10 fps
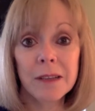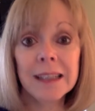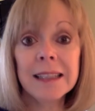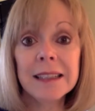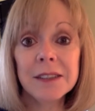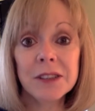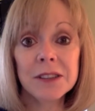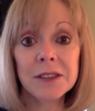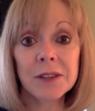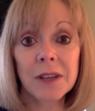They need
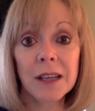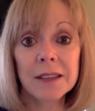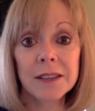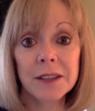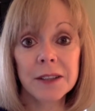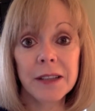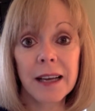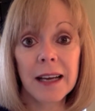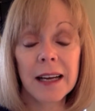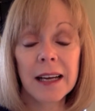Jesus Christ to do
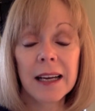that.